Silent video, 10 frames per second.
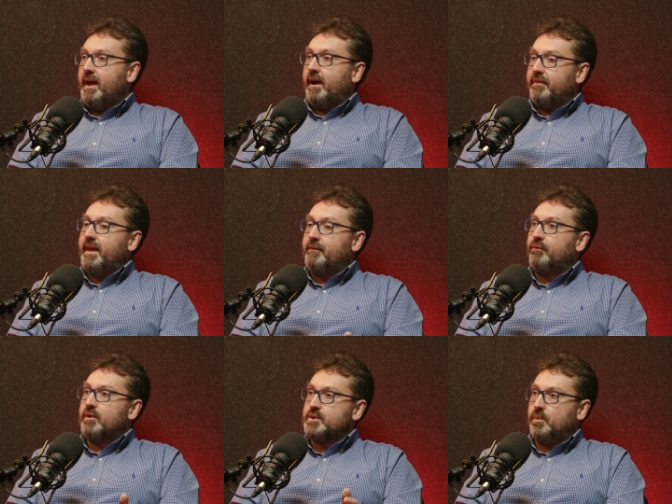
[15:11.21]
and
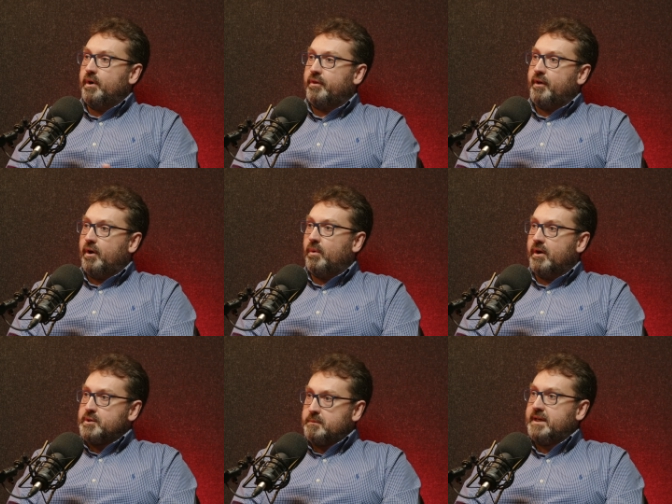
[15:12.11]
therefore it's worth our
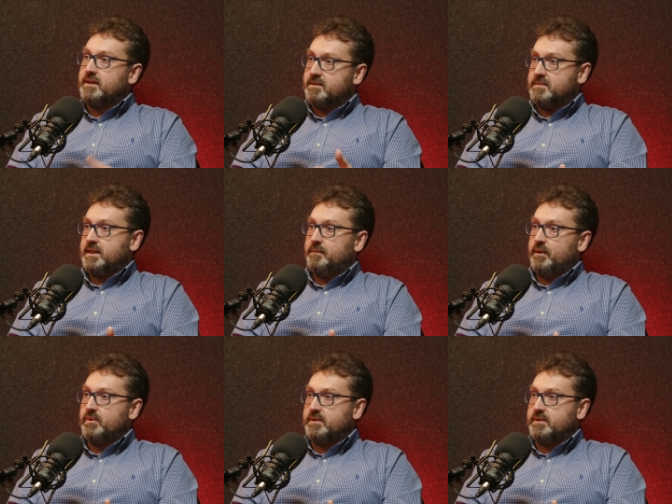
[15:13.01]
while spending some CPU